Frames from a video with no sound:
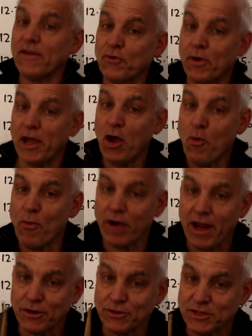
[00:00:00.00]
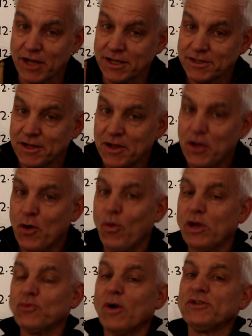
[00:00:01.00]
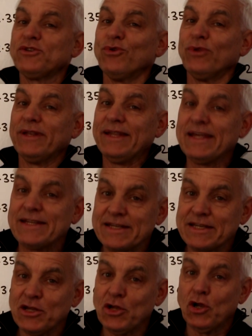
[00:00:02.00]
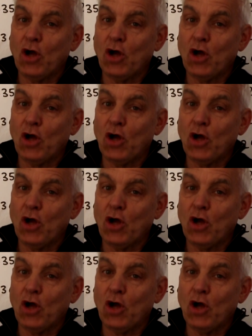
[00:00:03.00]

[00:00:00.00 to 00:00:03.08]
you a homework exercise, which was to list